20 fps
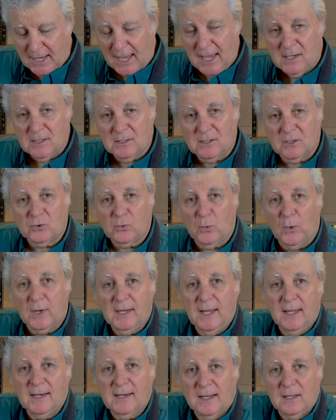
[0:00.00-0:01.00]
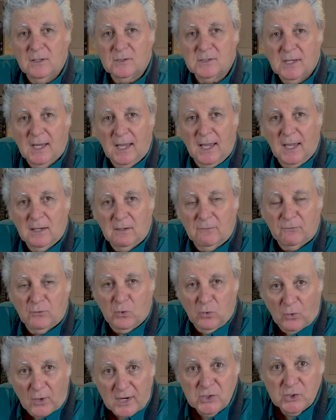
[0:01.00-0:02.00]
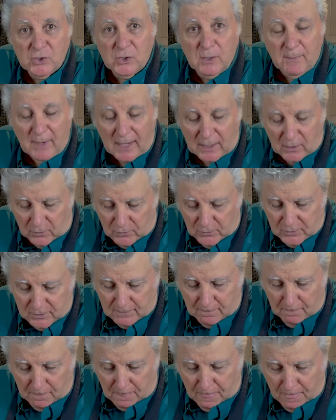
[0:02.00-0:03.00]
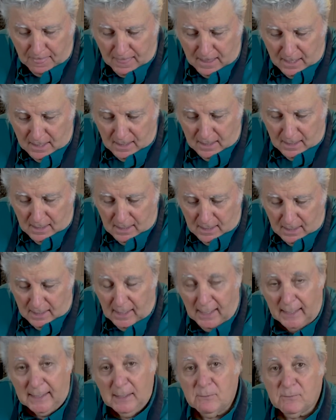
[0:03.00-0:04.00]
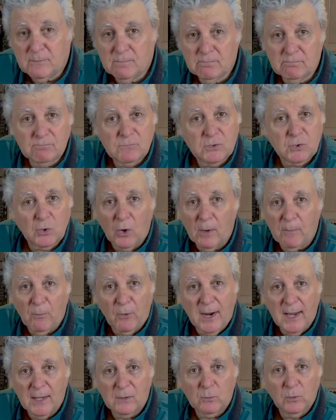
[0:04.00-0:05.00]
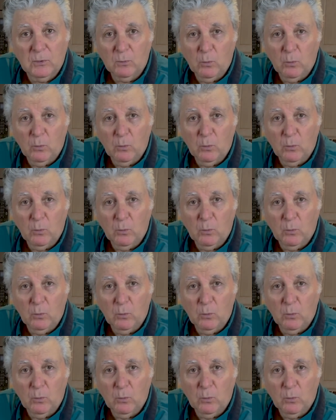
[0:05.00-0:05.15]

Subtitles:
added a 28-ounce can of crushed tomatoes. Any store brand will